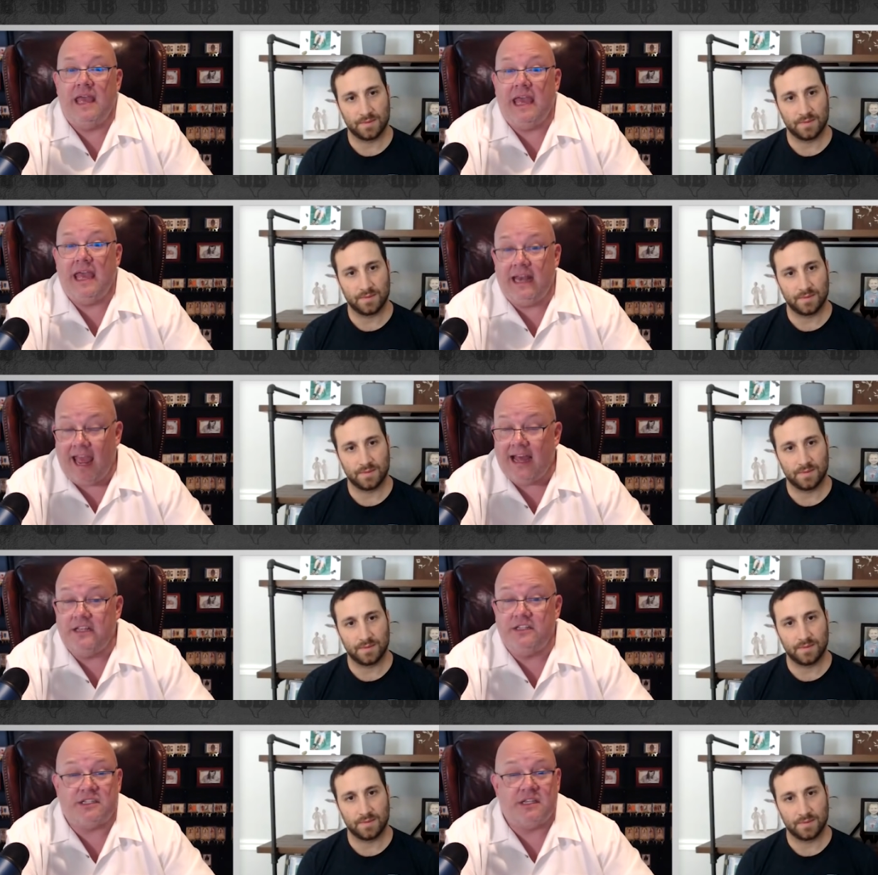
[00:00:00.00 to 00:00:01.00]
Speaker 1: it
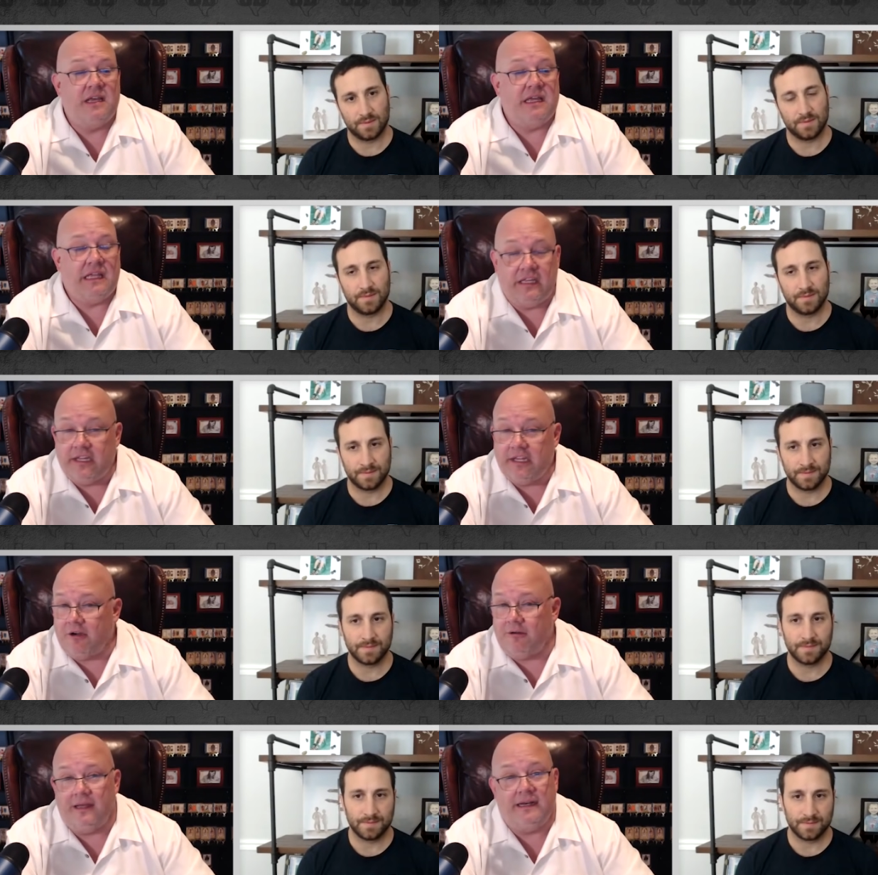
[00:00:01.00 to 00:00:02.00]
has
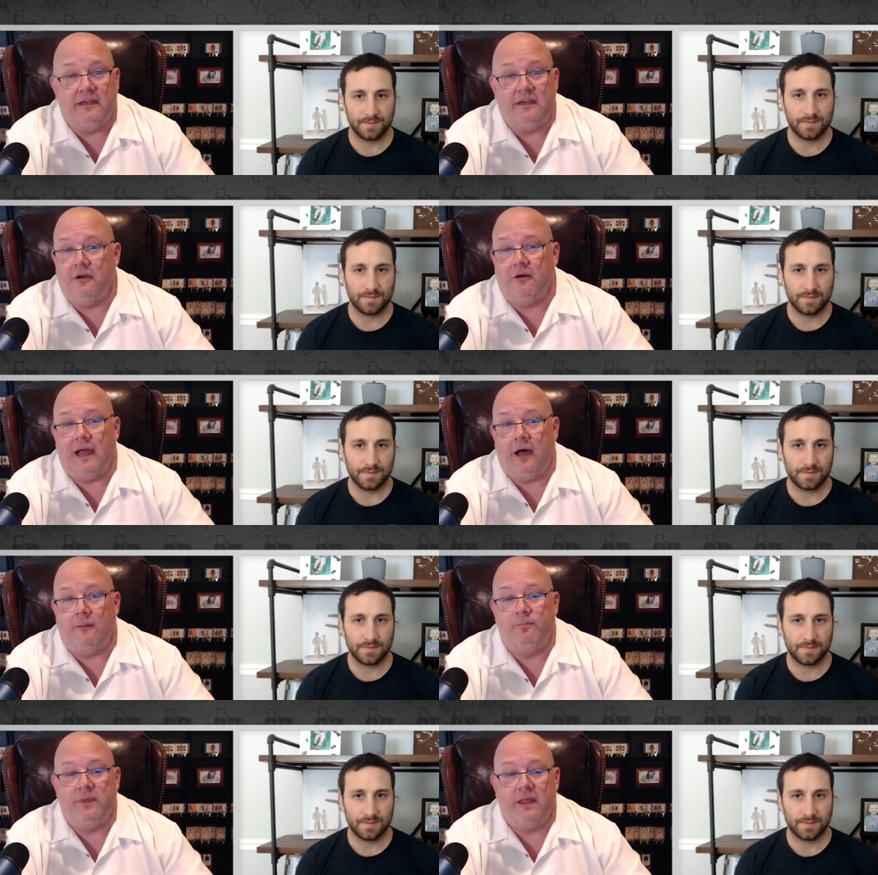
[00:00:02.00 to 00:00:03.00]
year in and year
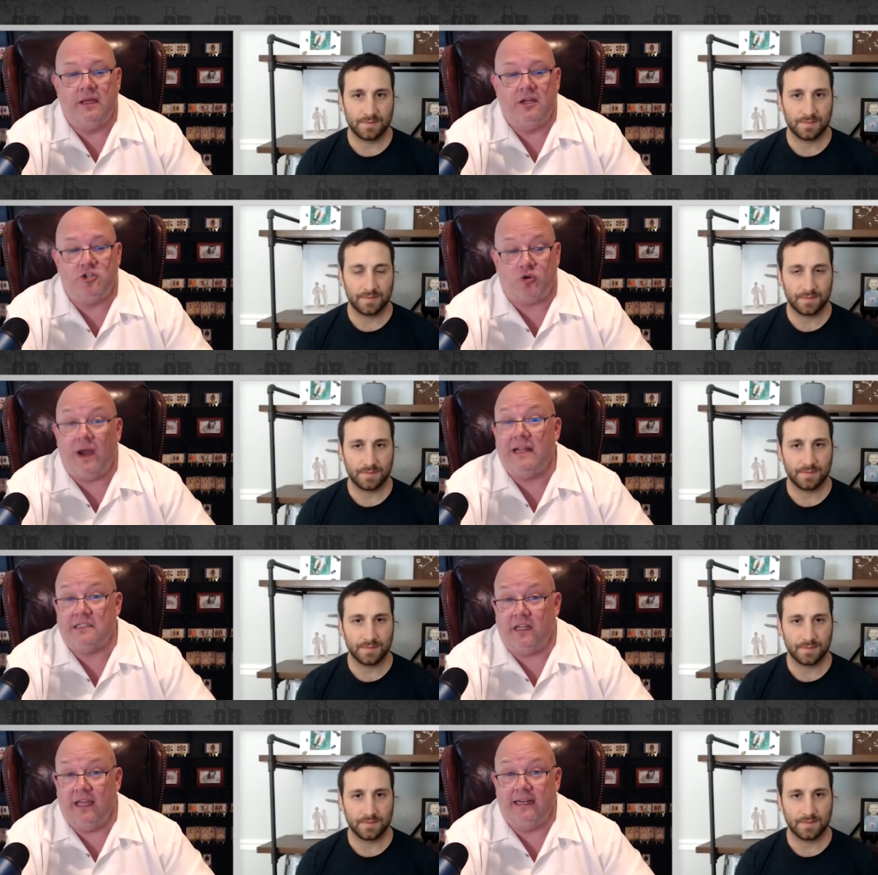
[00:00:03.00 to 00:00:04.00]
out
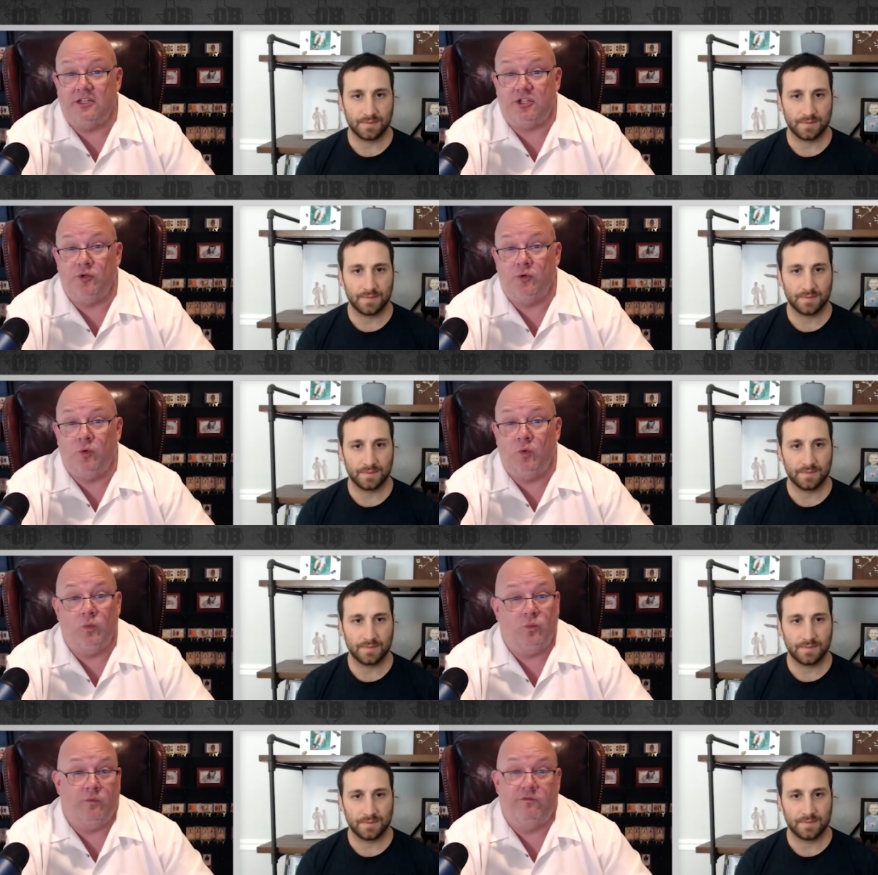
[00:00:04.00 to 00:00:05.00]
translated to
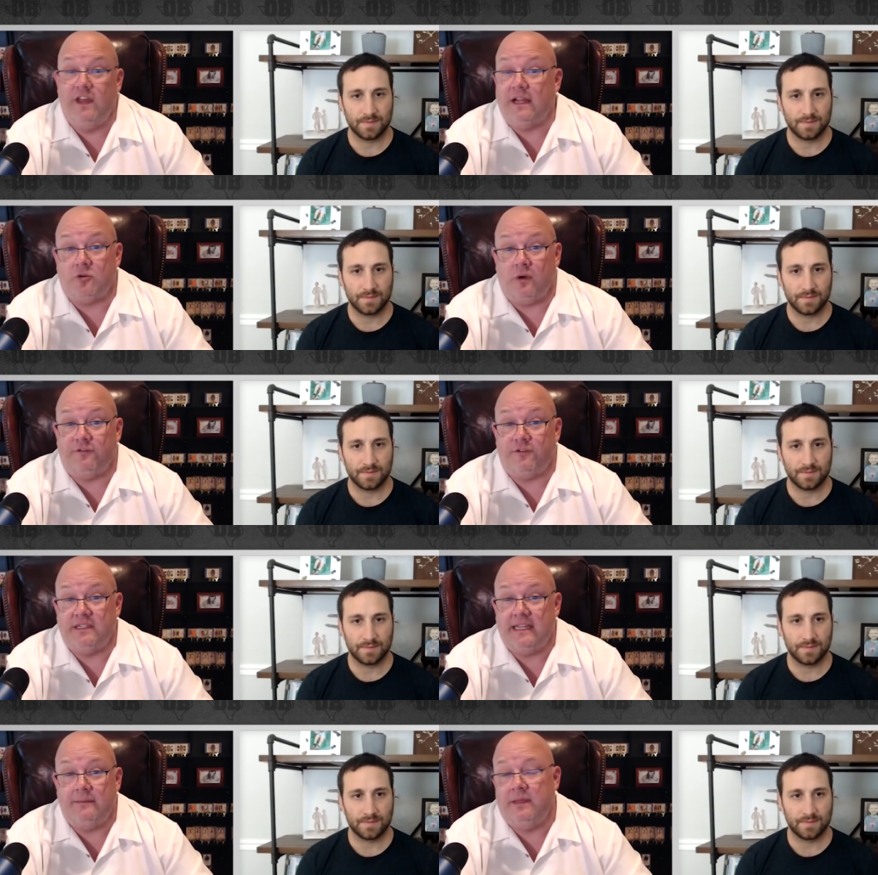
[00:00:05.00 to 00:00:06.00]
victory
Speaker 2: for the
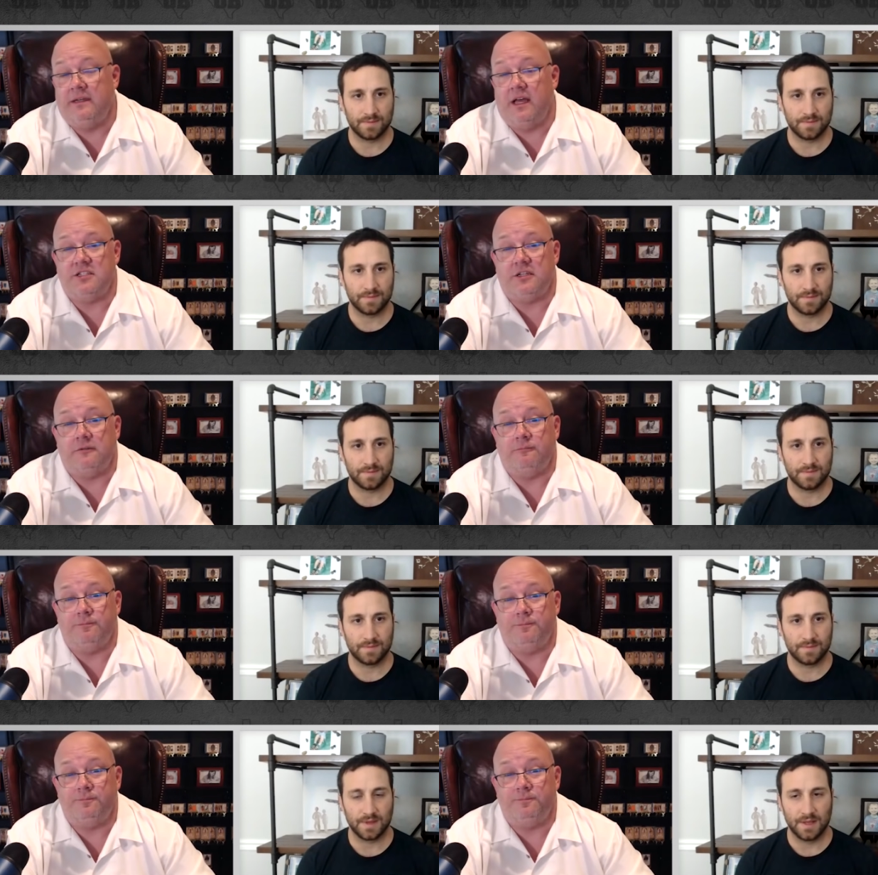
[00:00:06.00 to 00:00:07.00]
team that does it.
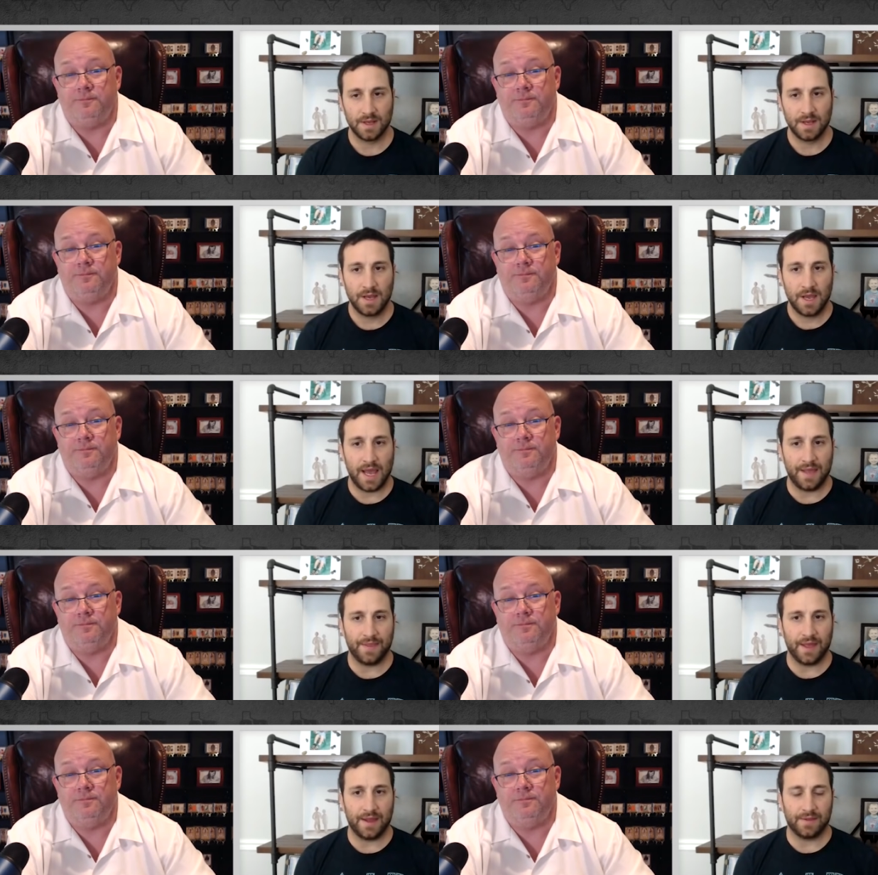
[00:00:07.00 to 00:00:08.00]
And
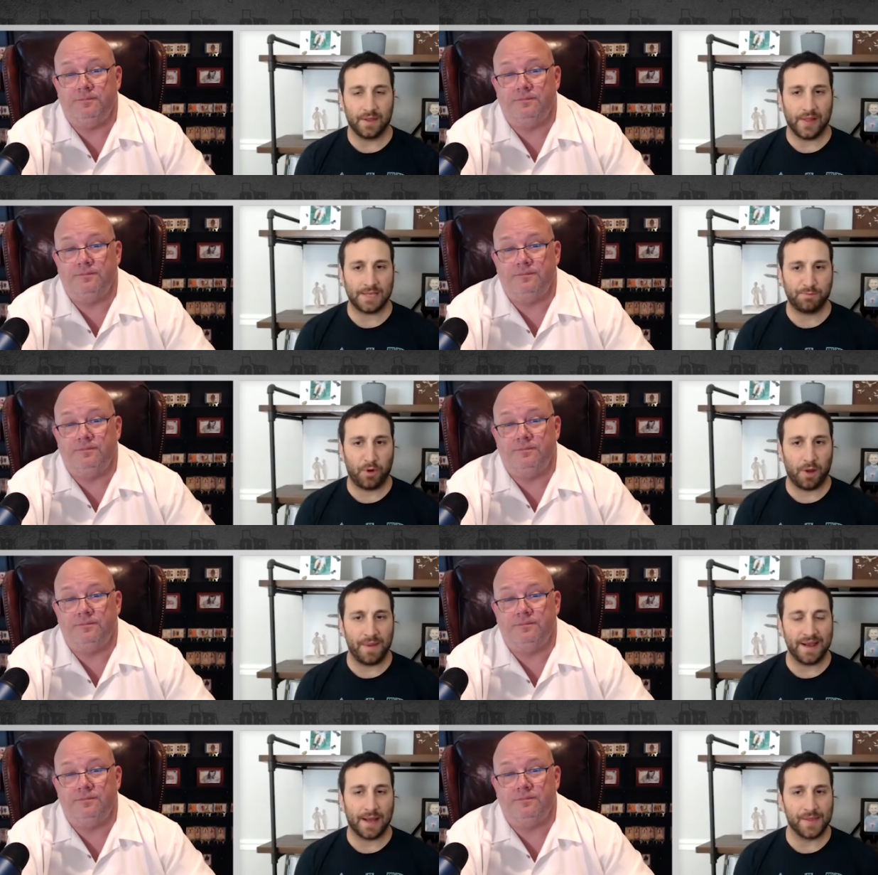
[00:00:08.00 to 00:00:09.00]
and the last point I'll
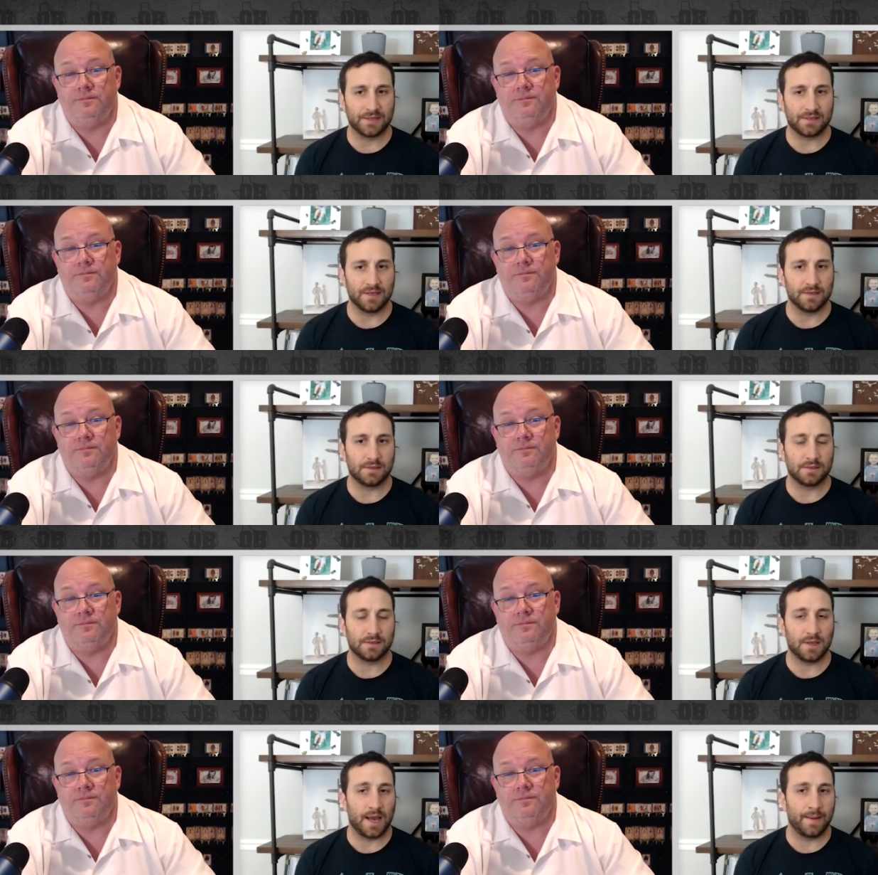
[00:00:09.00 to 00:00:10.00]
make on this is
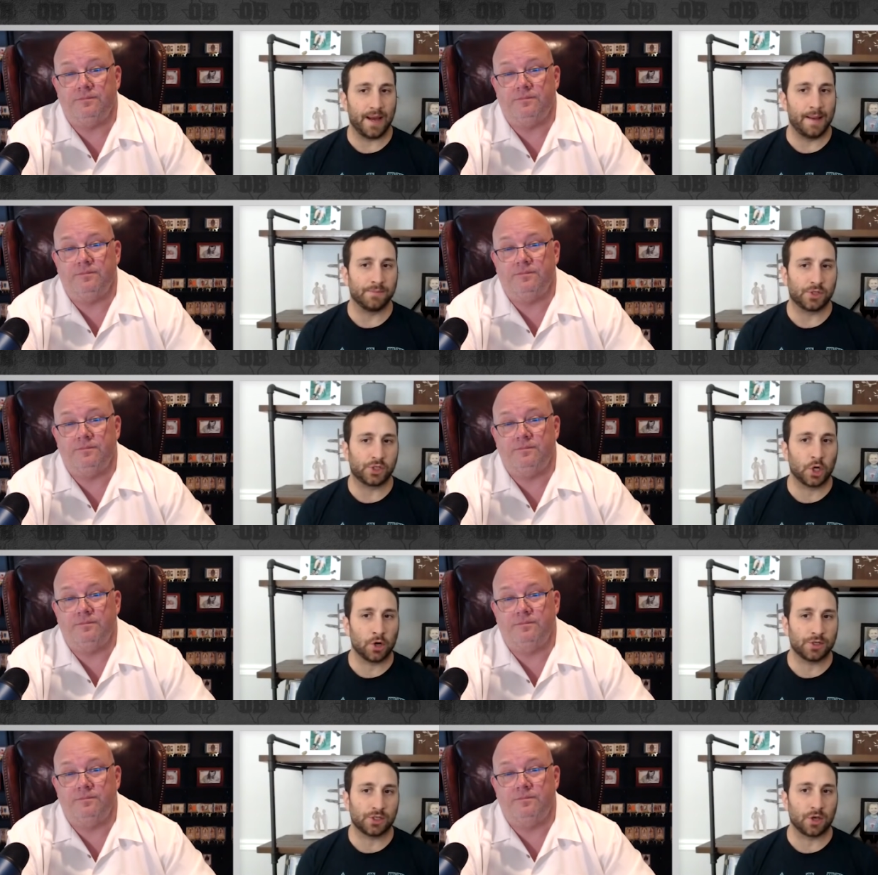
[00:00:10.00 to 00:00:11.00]
I, am
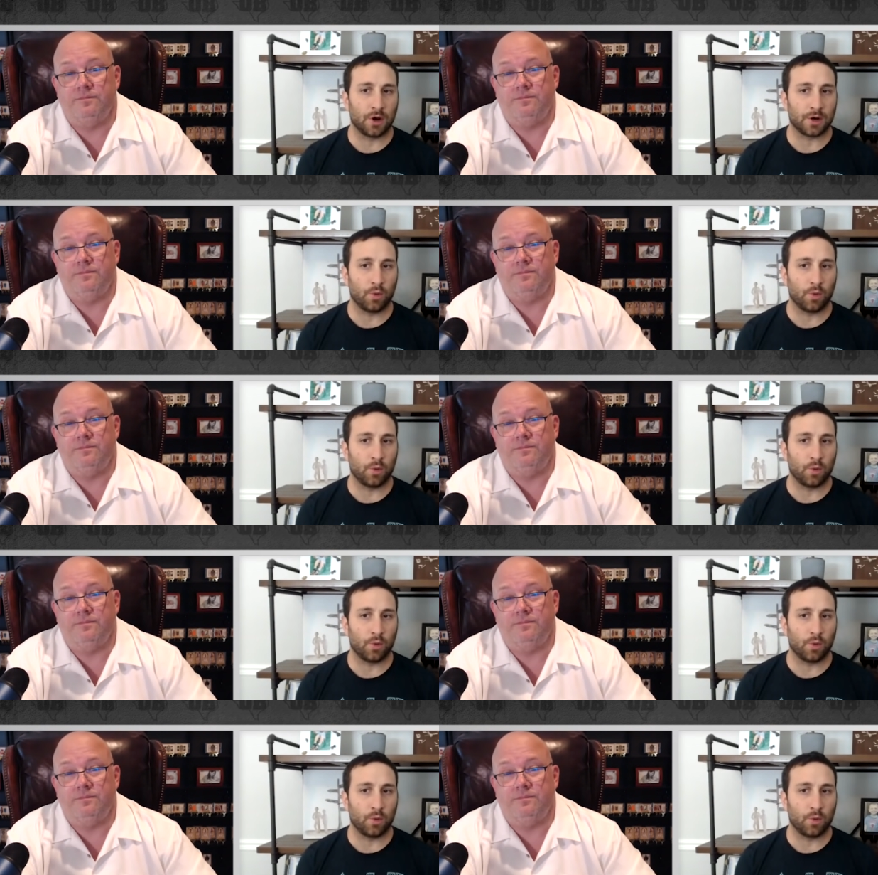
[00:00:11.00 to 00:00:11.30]
sure Sark